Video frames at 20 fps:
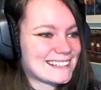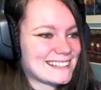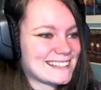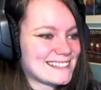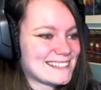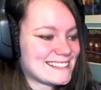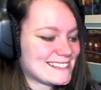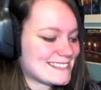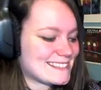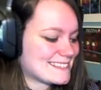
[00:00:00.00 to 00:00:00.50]

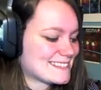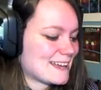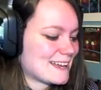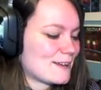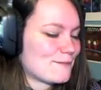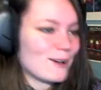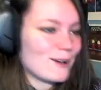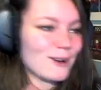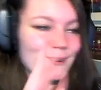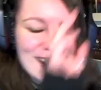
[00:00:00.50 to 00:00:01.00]
Because
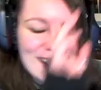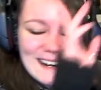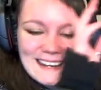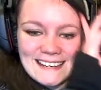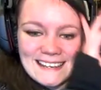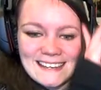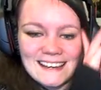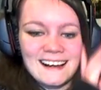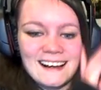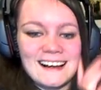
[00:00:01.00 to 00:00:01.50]
I've
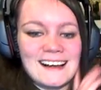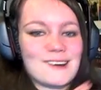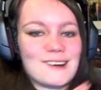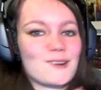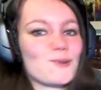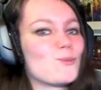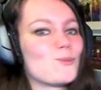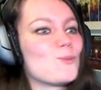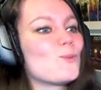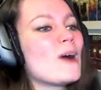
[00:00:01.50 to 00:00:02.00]
already
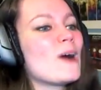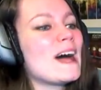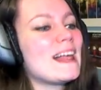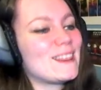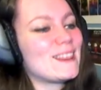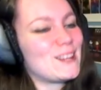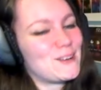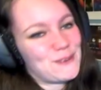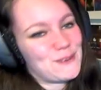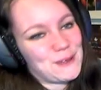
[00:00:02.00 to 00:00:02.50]
gone
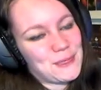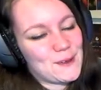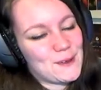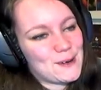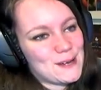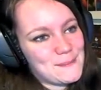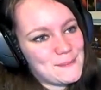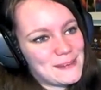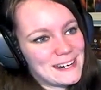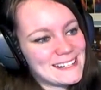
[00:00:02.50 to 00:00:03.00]
well over
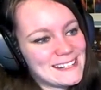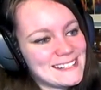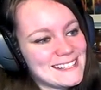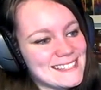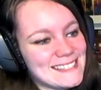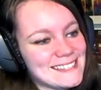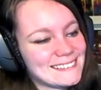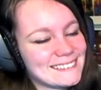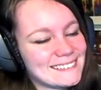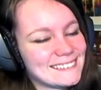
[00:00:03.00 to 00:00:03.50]
30
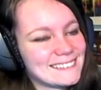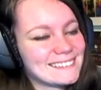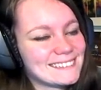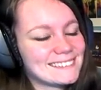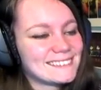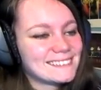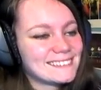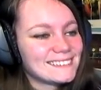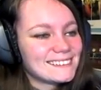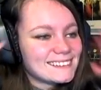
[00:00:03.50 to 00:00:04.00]
minutes. Please
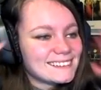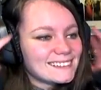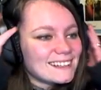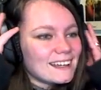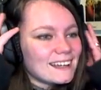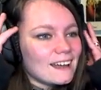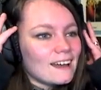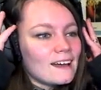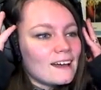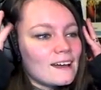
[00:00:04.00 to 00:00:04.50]
wait.
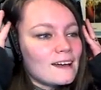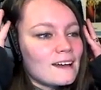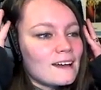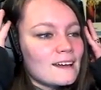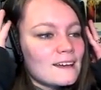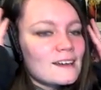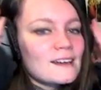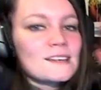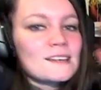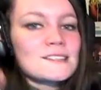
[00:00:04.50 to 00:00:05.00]

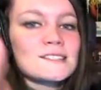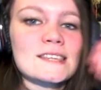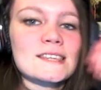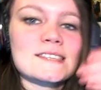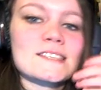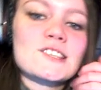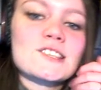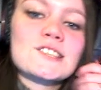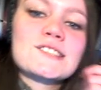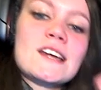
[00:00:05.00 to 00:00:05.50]
So
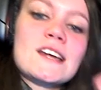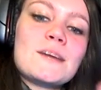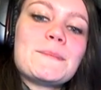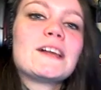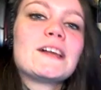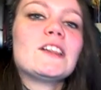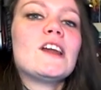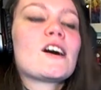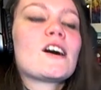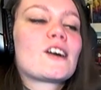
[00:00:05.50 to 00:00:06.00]
this is going to
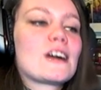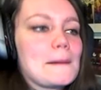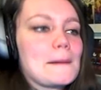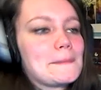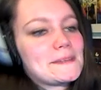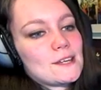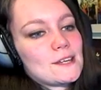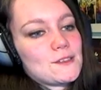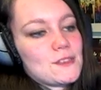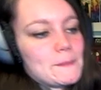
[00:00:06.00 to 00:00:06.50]
be a longer
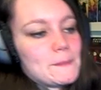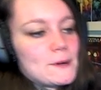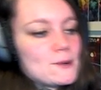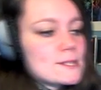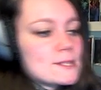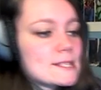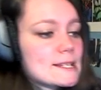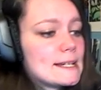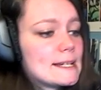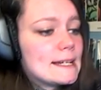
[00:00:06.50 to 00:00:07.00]
episode than
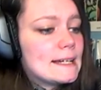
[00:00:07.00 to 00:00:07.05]
most.